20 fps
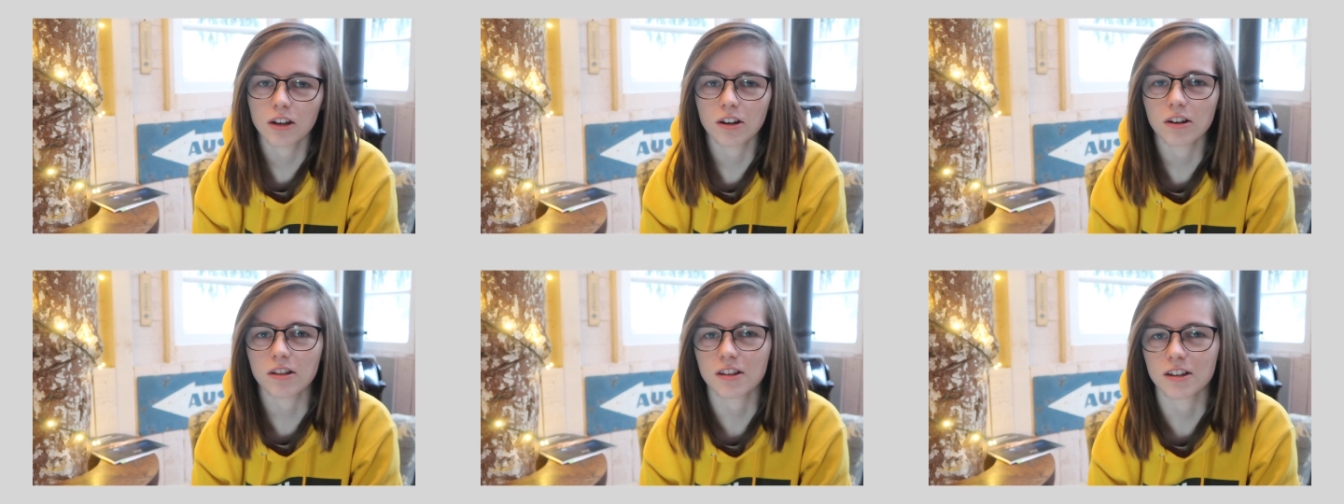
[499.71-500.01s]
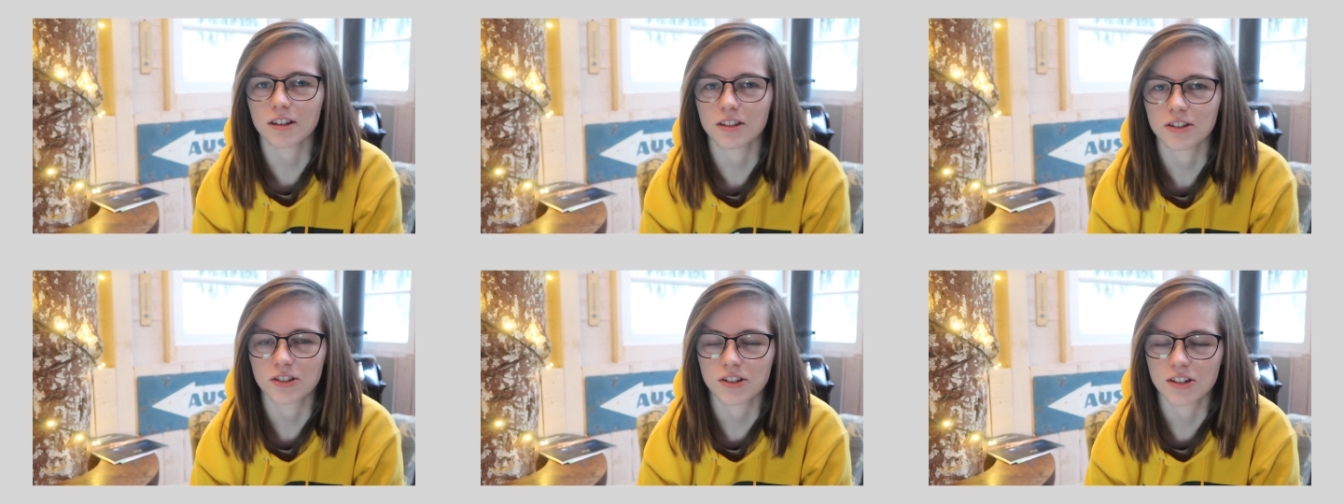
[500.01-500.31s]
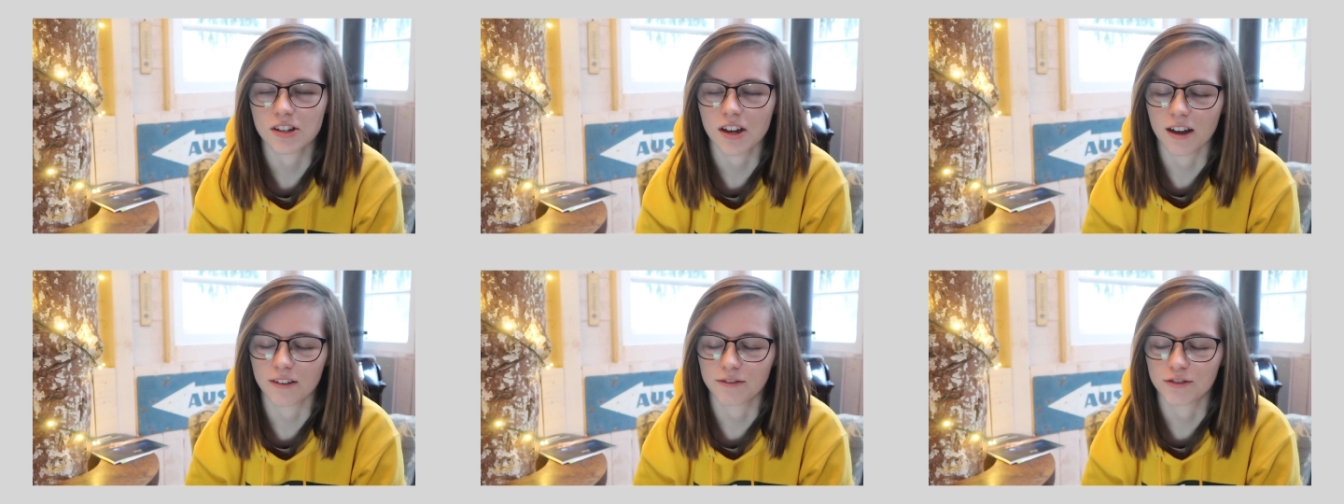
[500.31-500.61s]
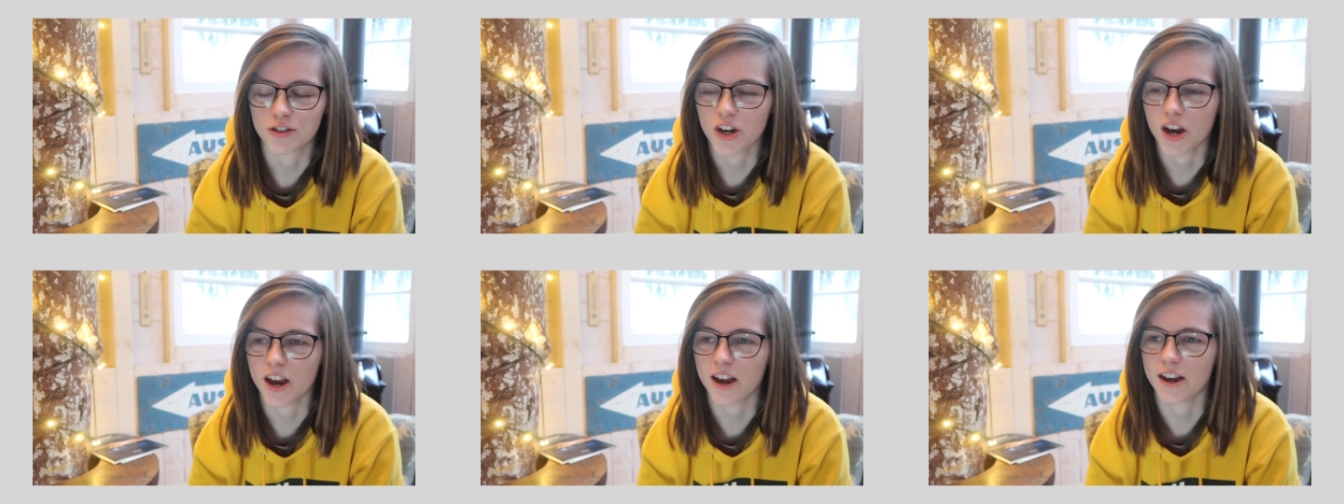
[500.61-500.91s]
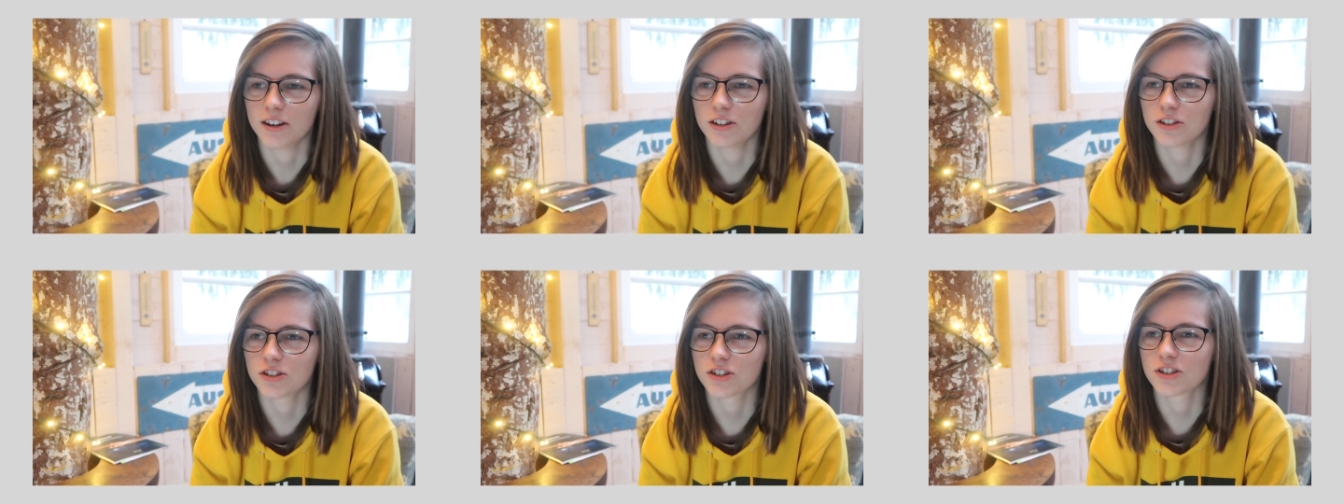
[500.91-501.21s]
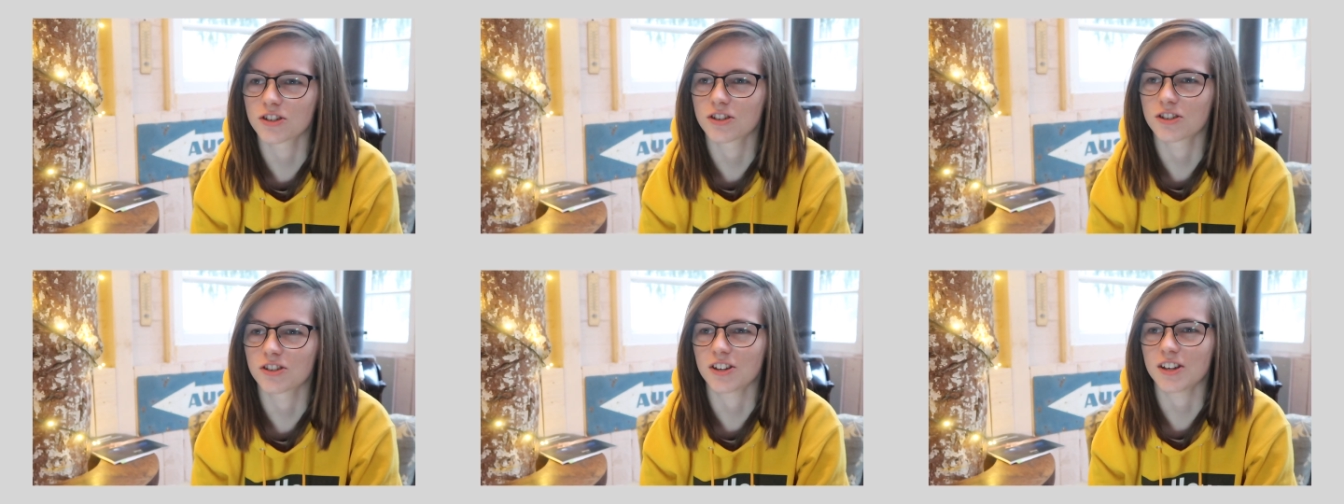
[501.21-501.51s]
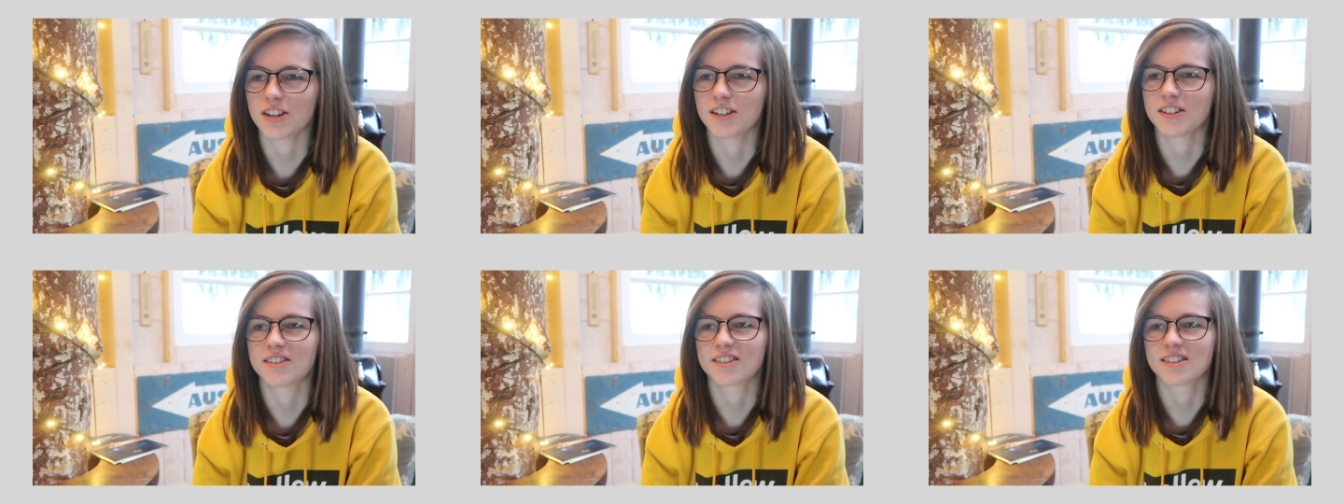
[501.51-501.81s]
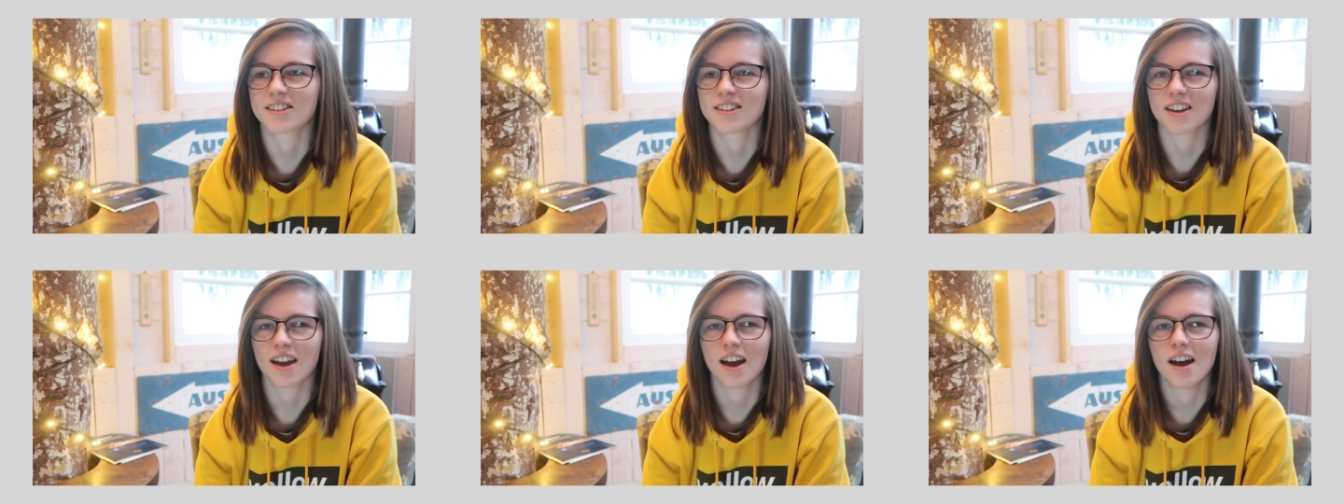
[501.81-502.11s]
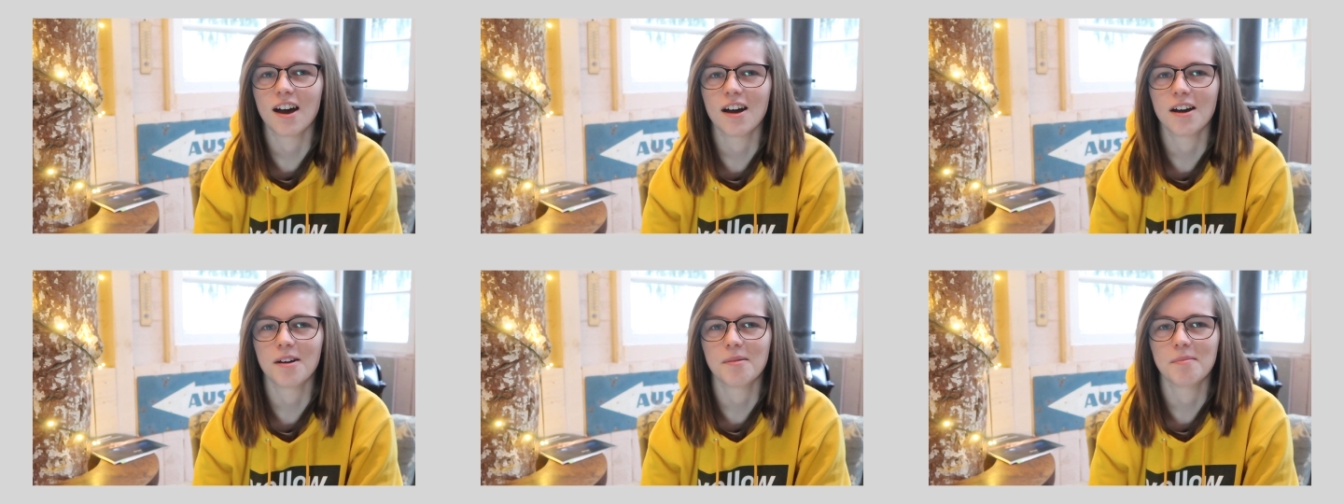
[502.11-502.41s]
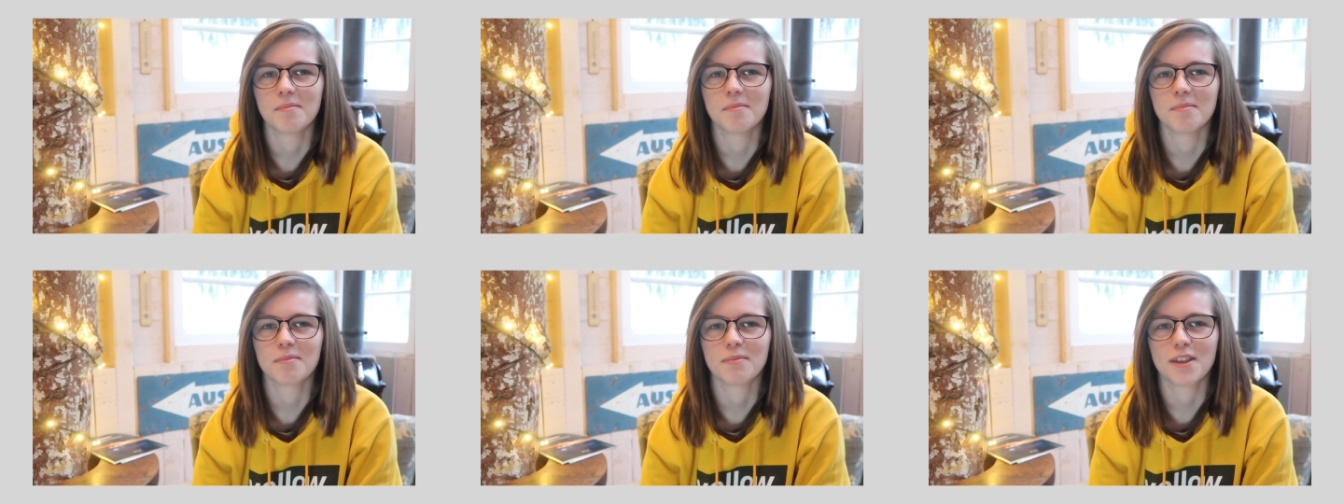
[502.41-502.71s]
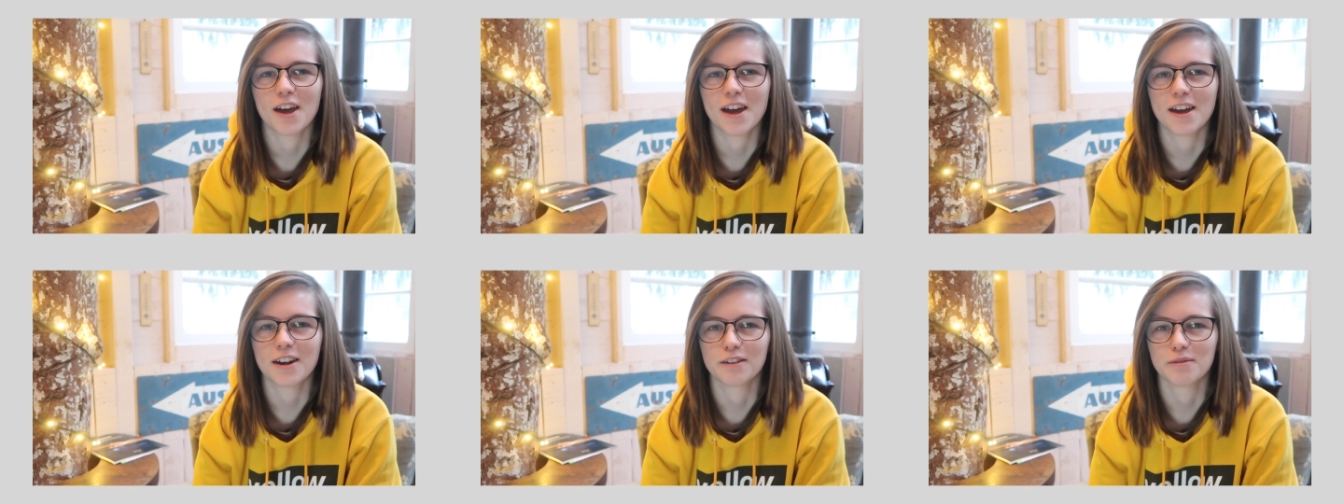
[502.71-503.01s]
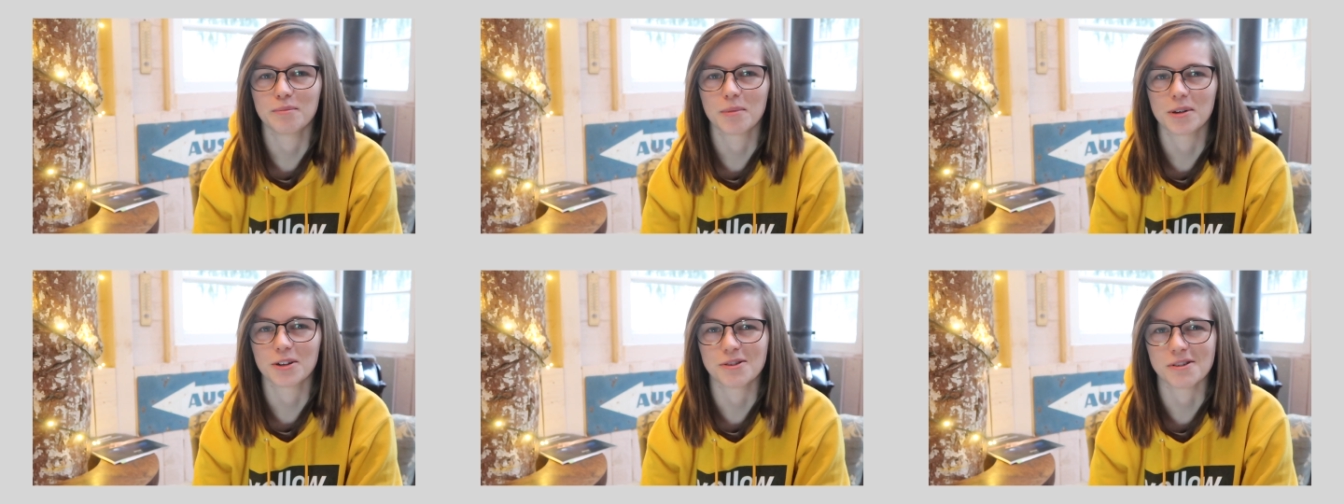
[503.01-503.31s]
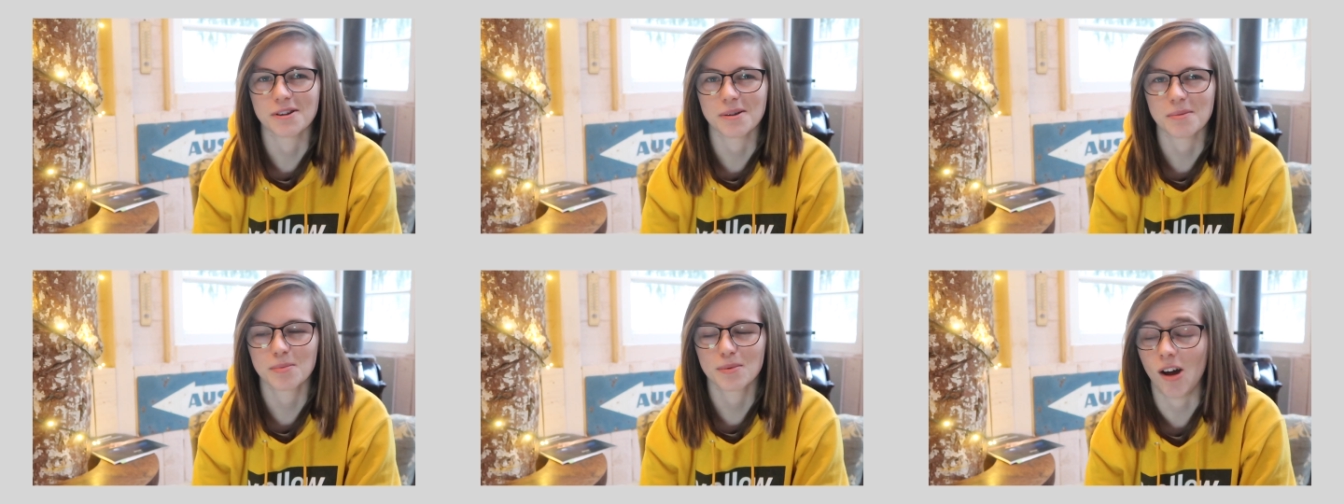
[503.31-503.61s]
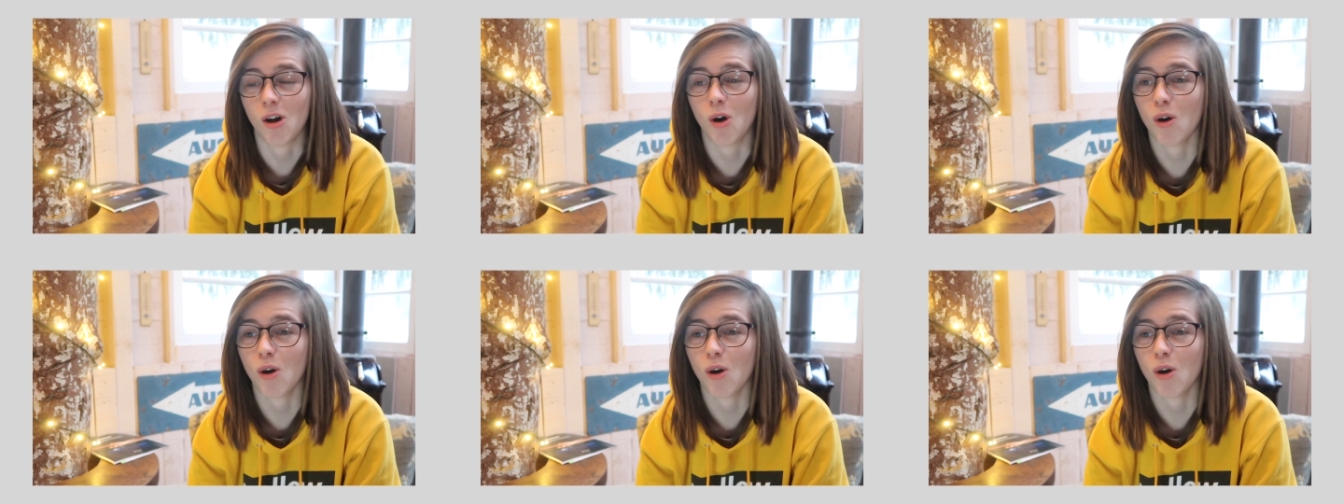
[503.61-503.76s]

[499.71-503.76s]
a lot of things have changed since the end of my trip.